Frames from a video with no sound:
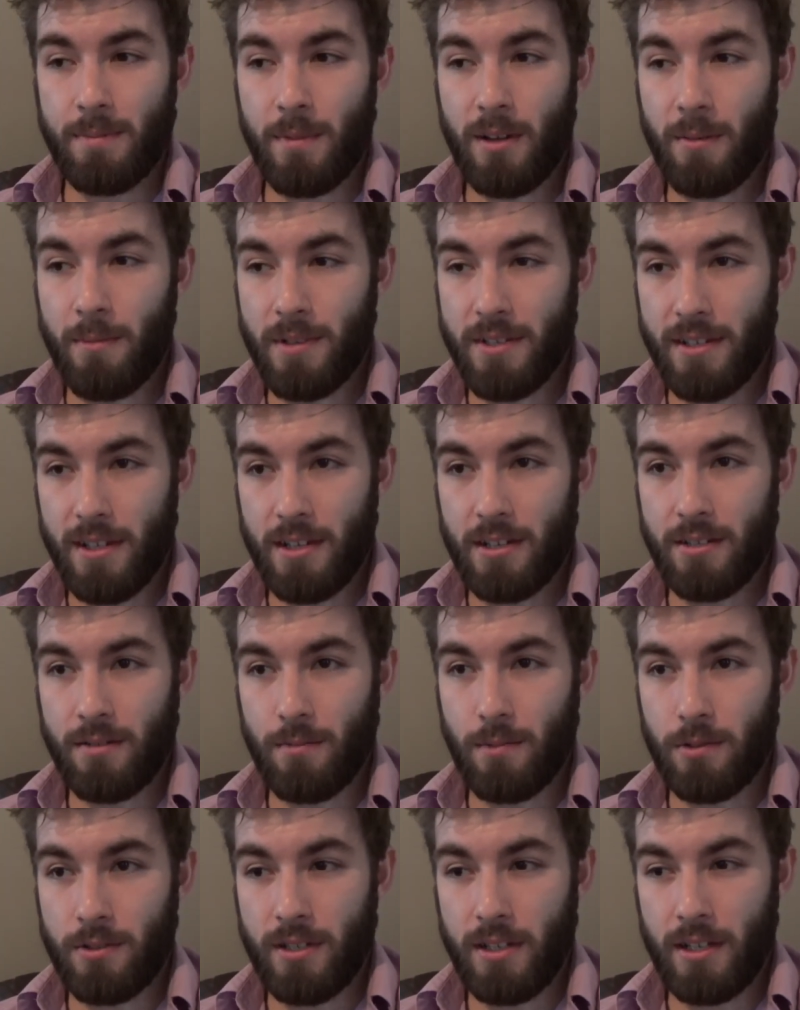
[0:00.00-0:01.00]
minimization
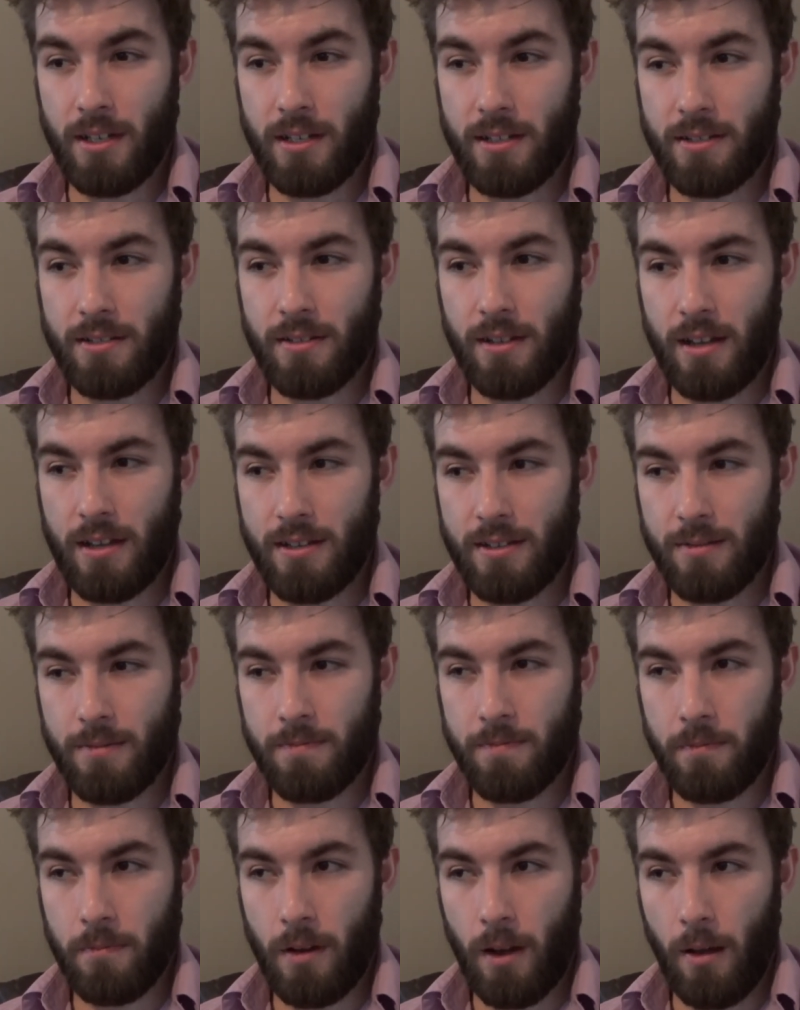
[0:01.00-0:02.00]
routine is, is
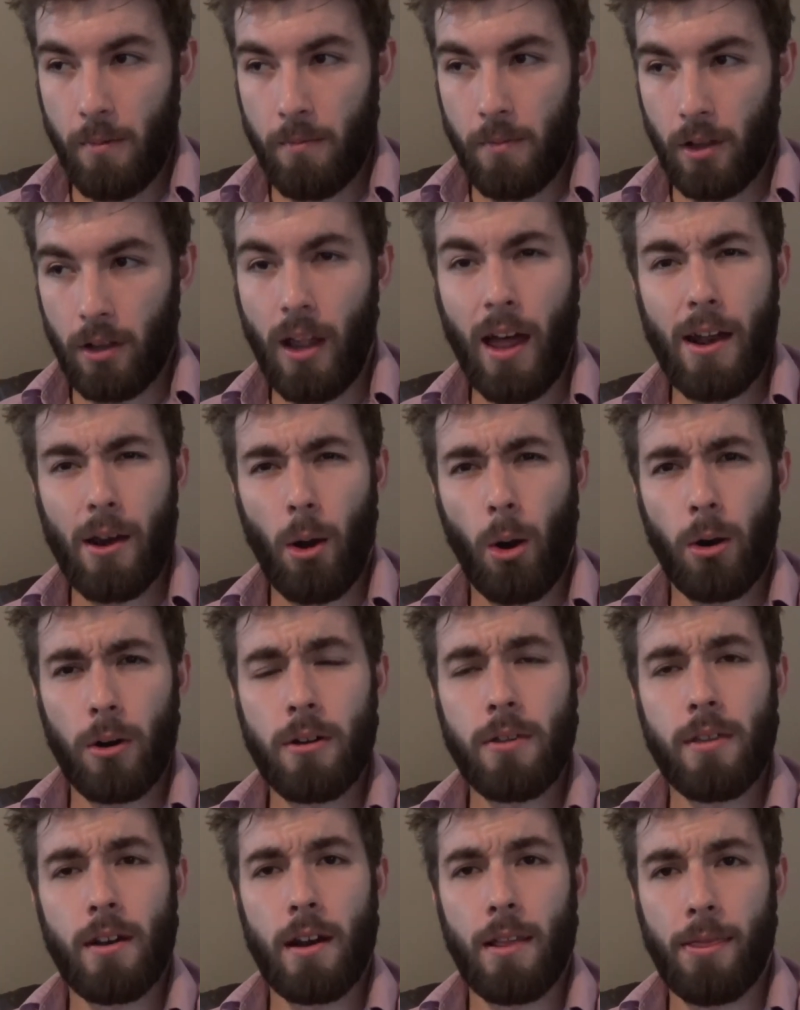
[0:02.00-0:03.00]
a lot
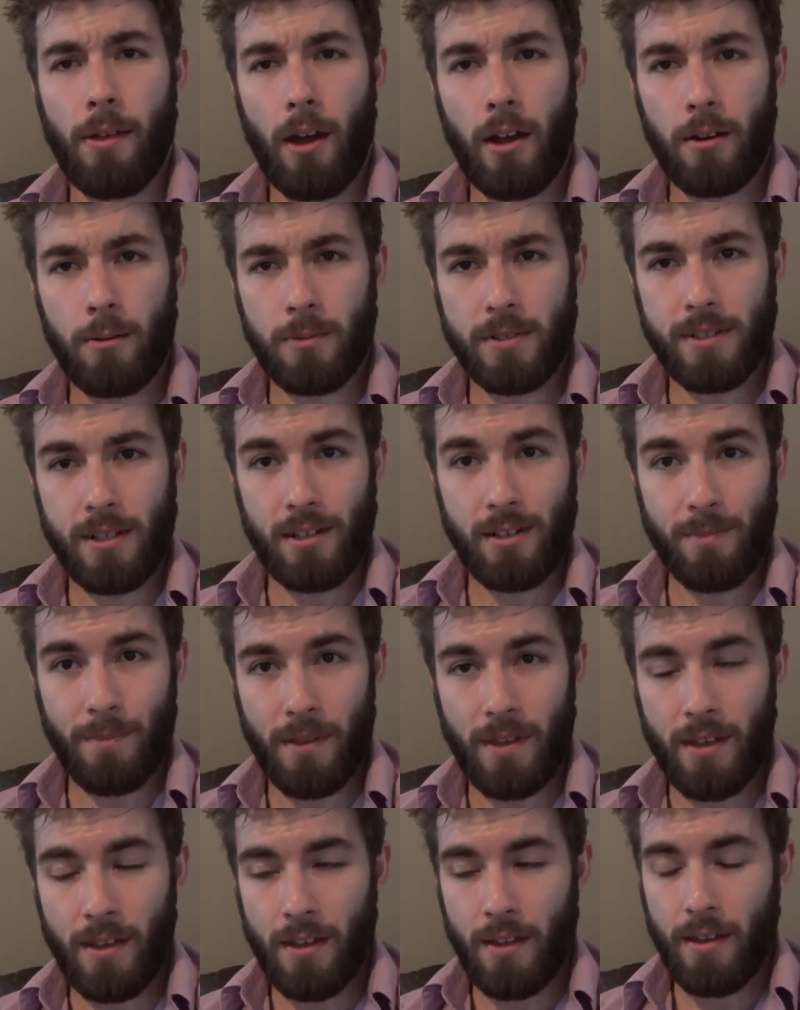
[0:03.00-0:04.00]
harder than I thought it was going to
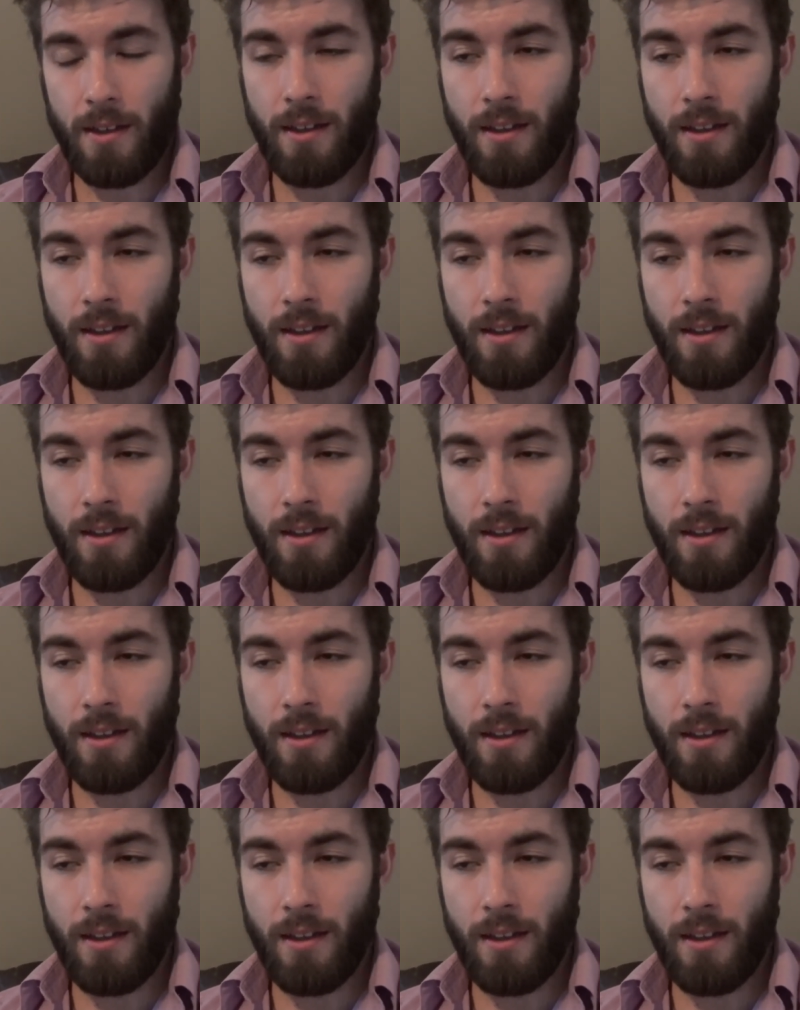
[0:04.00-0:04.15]
be.